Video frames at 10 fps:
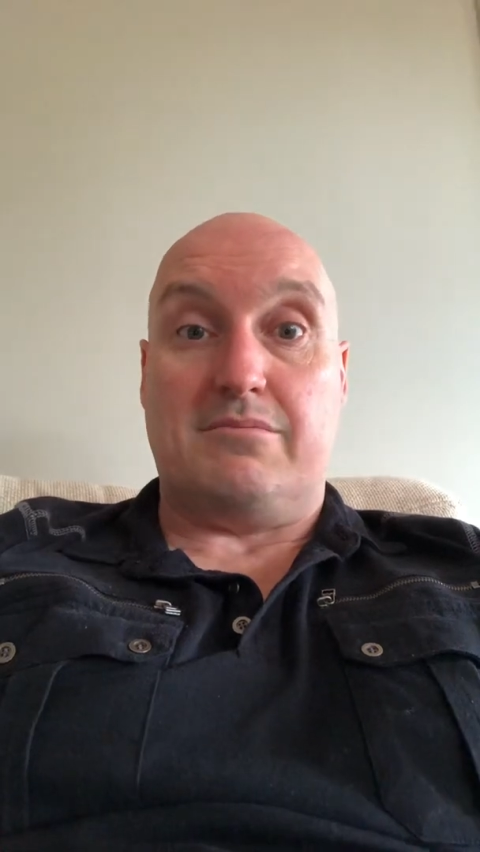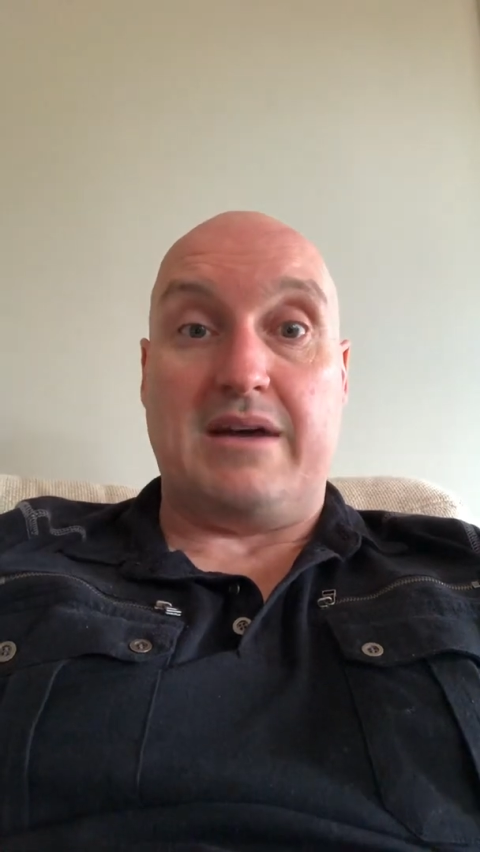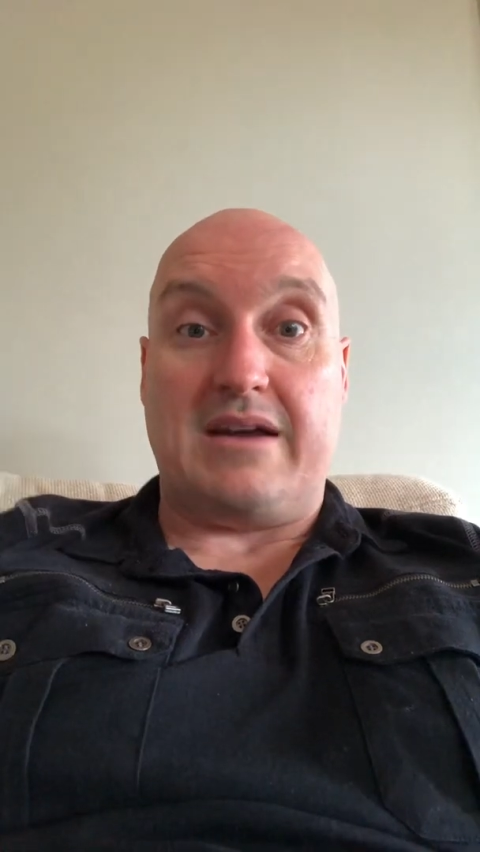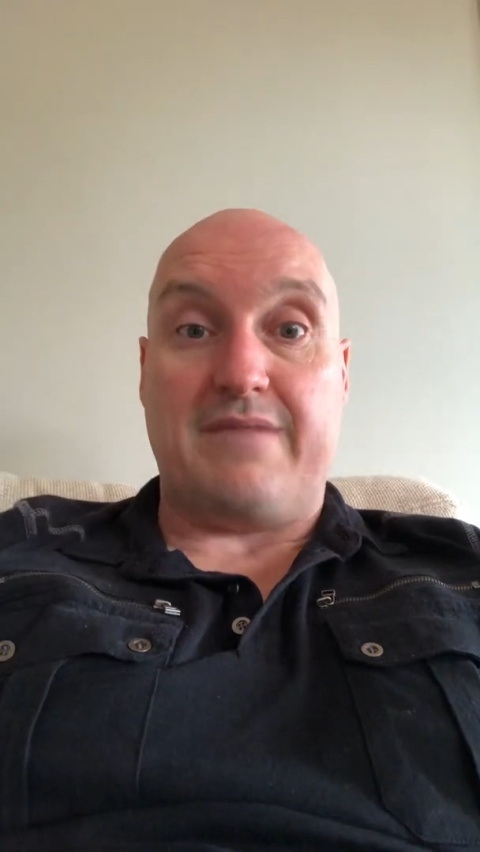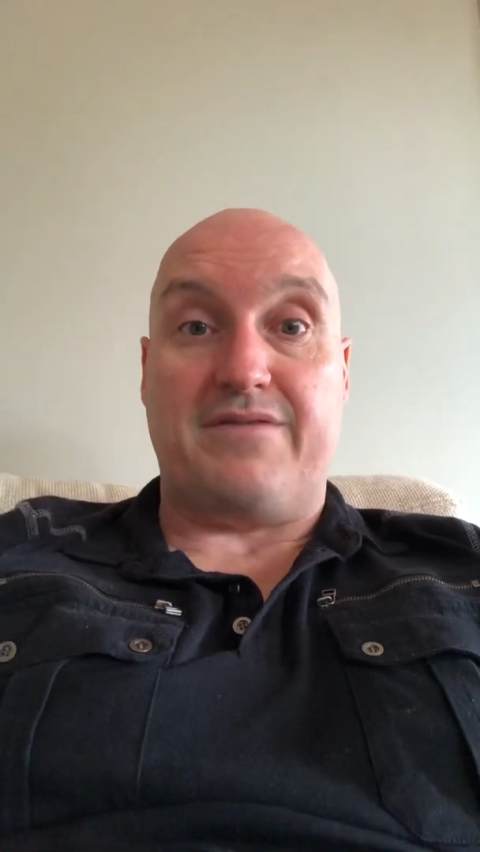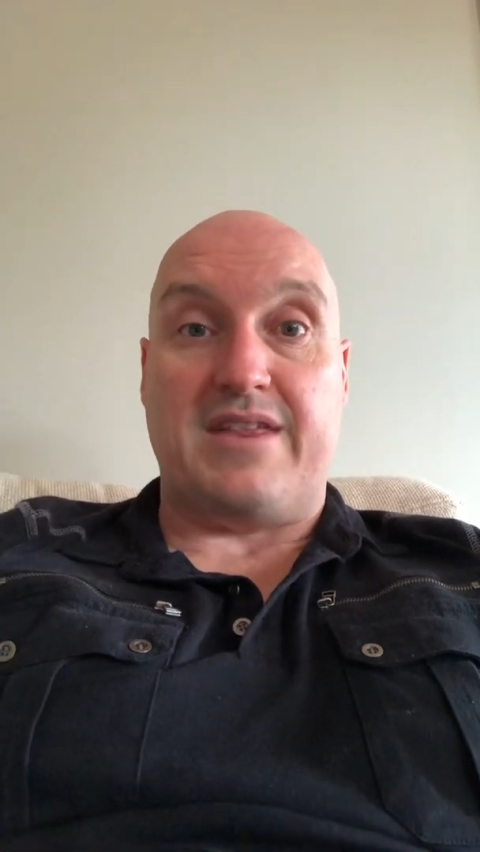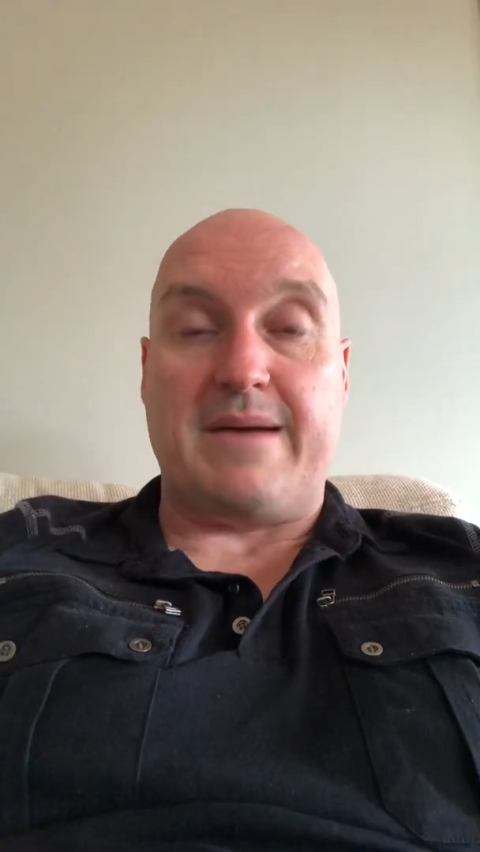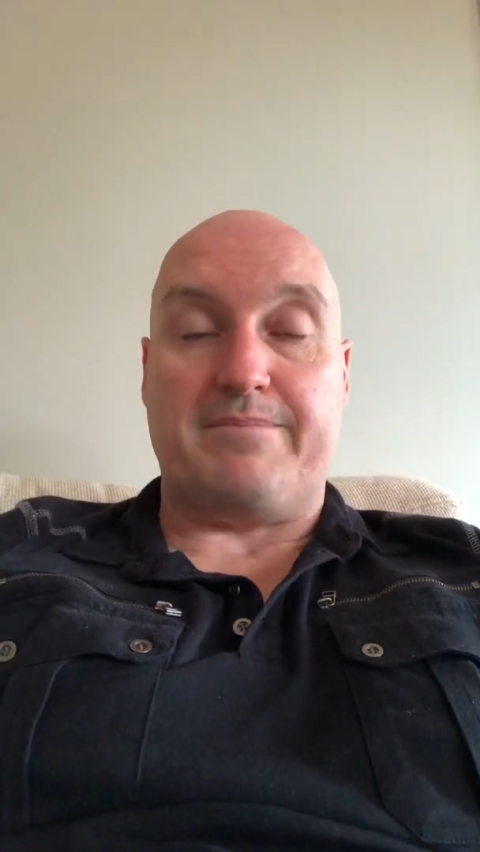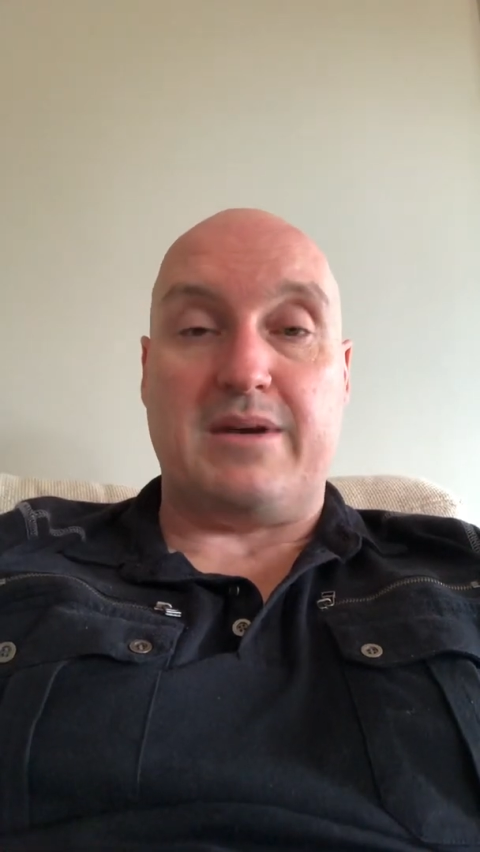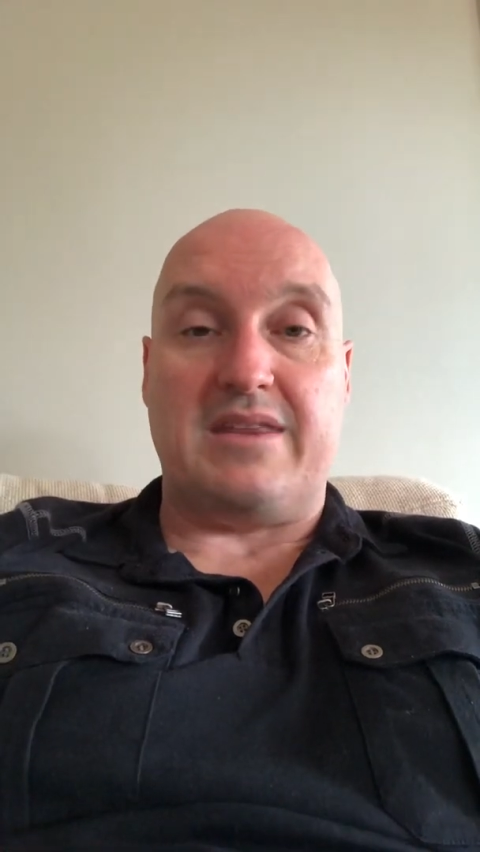make up for
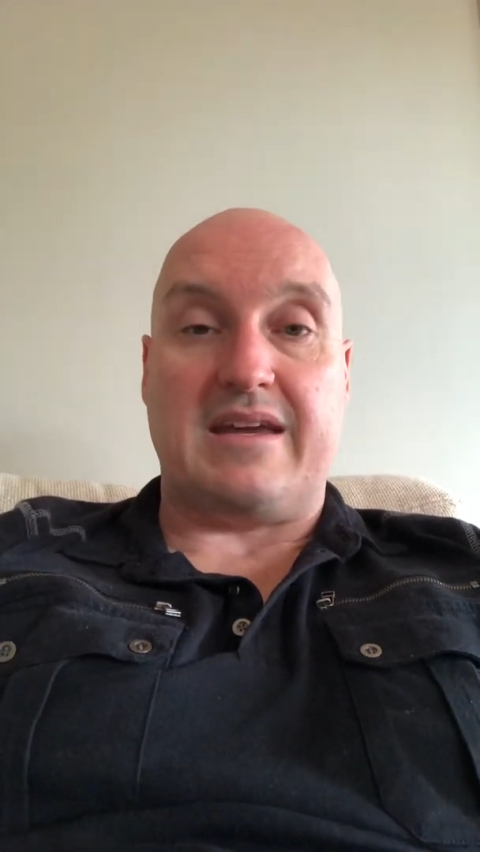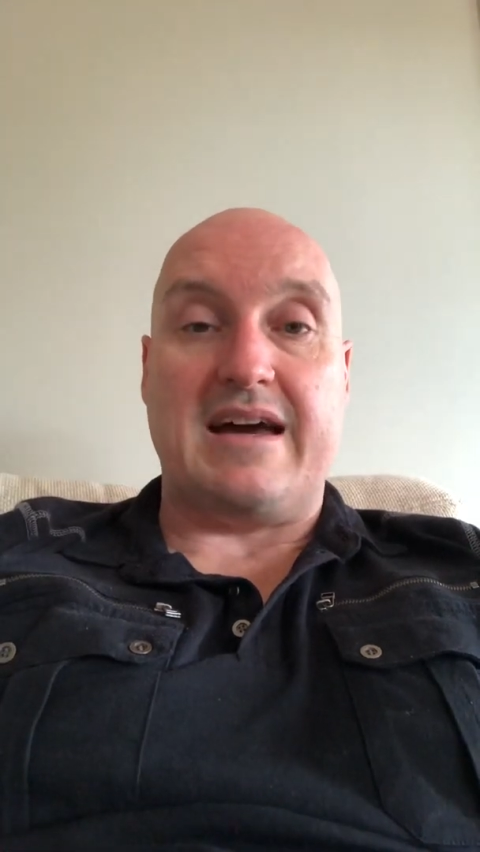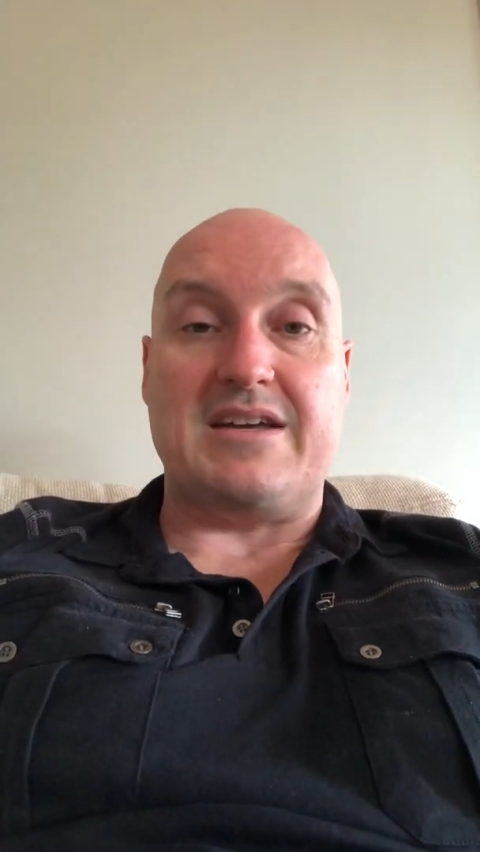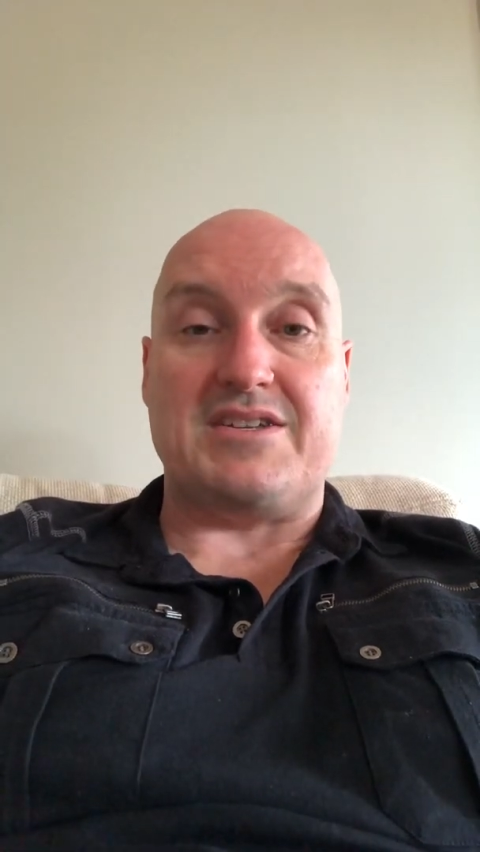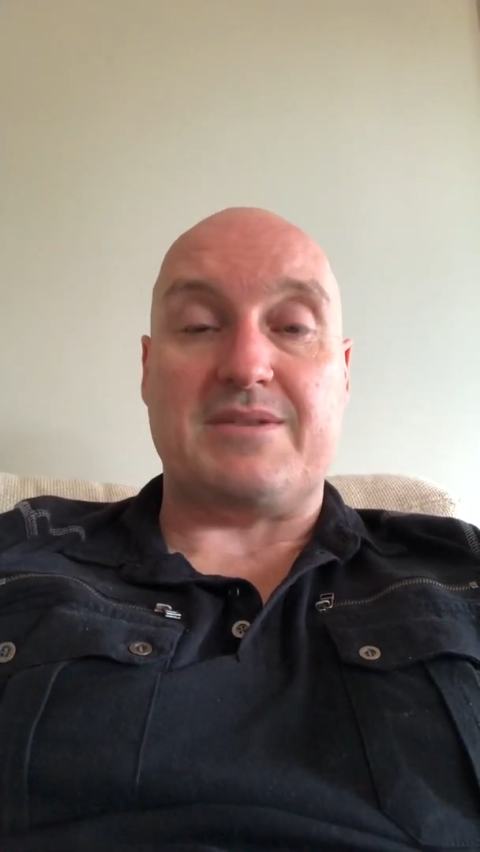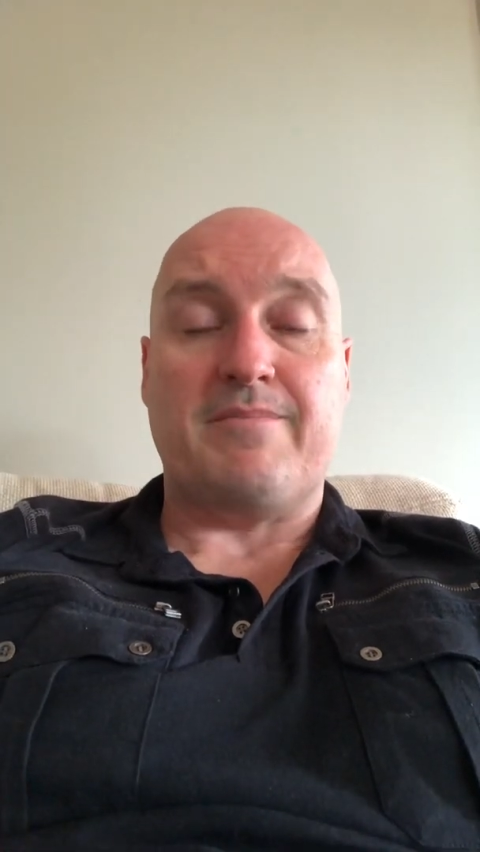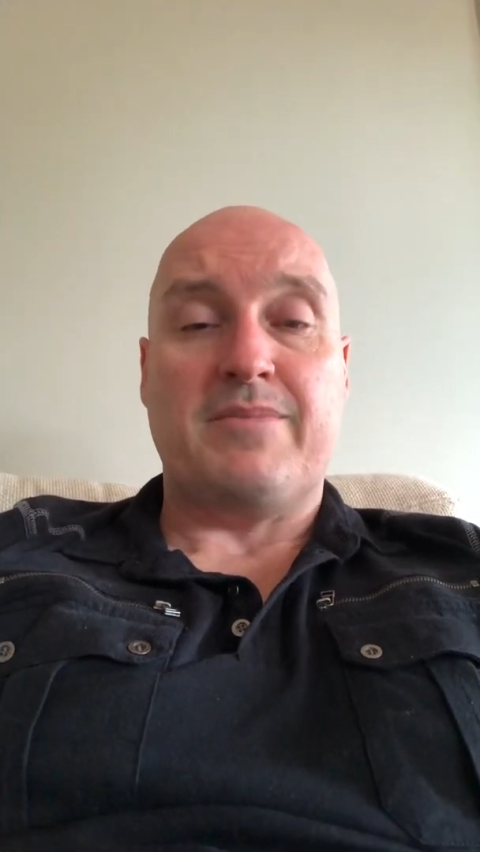that being the case.